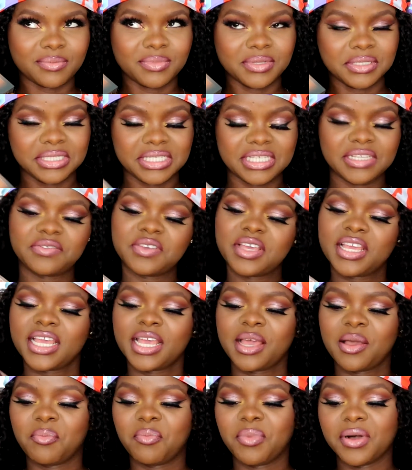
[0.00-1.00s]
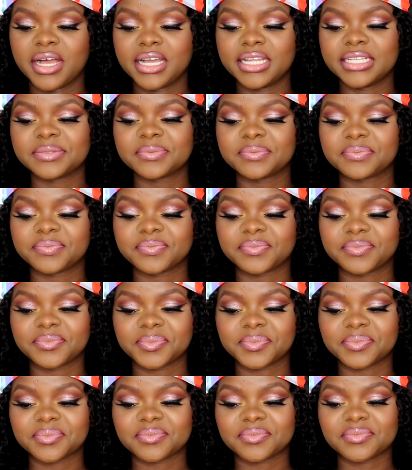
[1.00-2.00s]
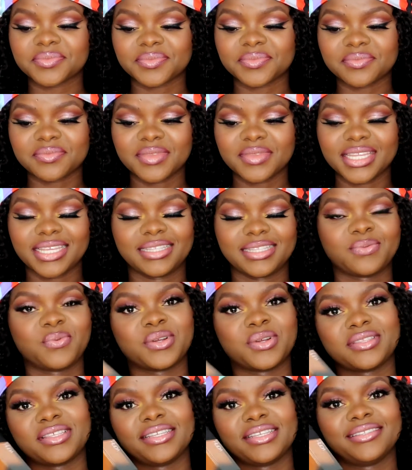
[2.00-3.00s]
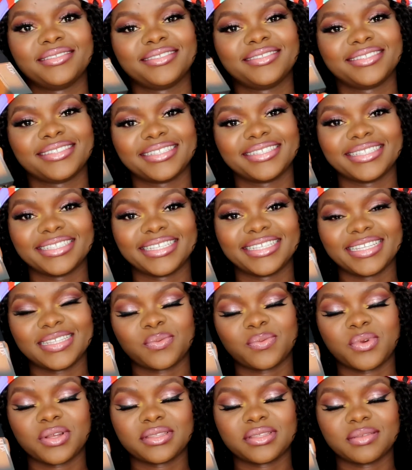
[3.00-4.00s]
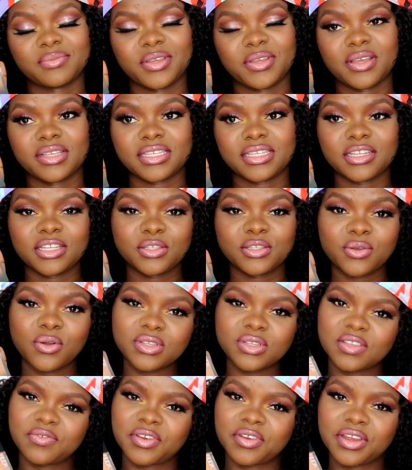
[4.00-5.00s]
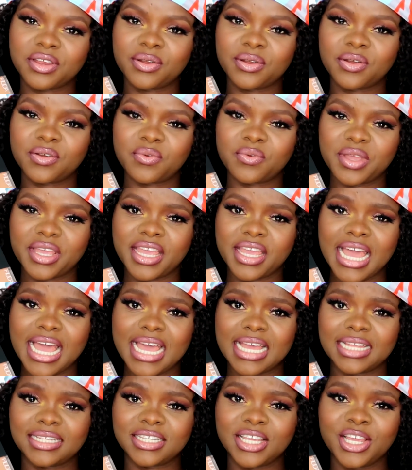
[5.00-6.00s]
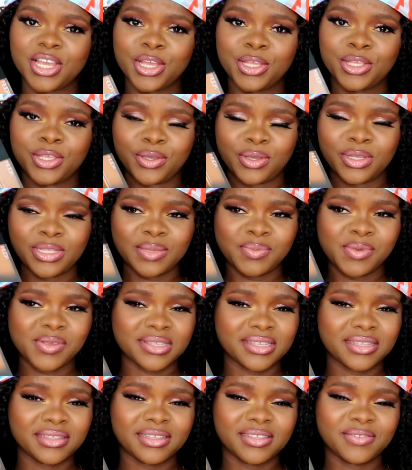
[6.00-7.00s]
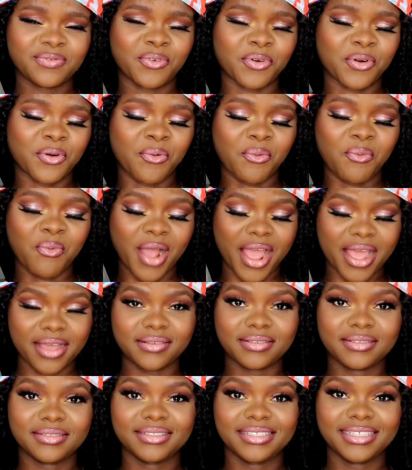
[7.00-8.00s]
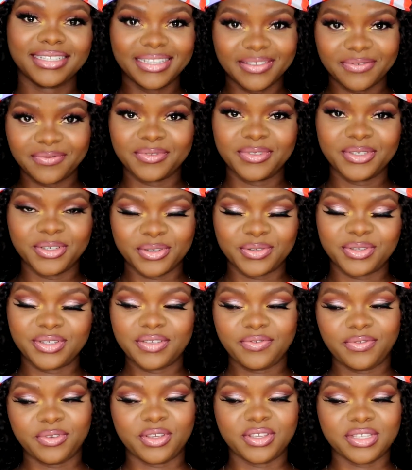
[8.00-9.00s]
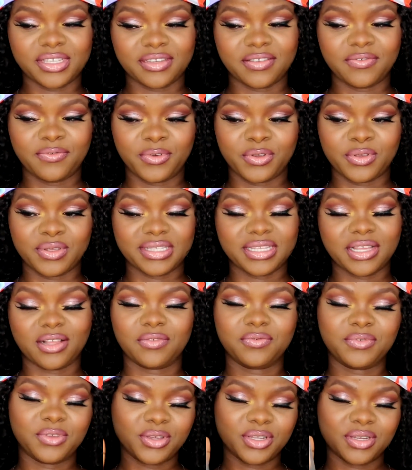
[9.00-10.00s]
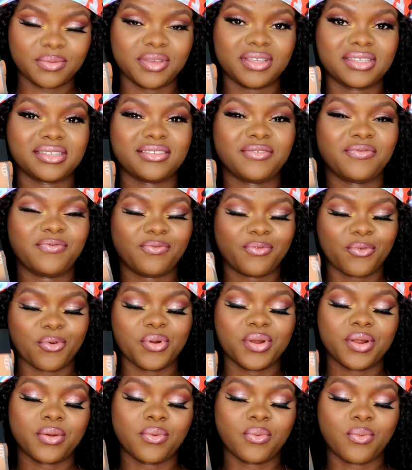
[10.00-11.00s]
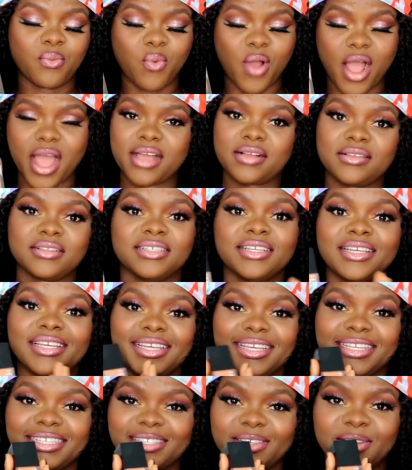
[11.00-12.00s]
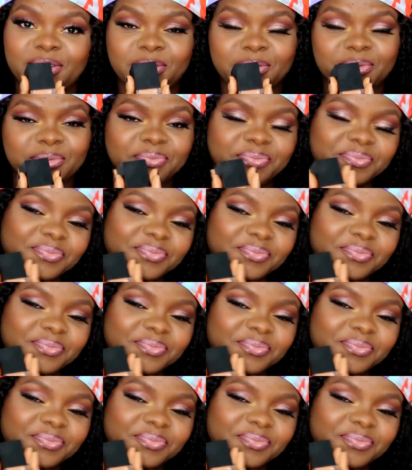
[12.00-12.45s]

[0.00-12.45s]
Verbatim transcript: believe, but it's worth it. It's worth it because a little goes a very long way, and you're going to be using this for a while. If you're using it for yourself, you're going to be using it for a while. So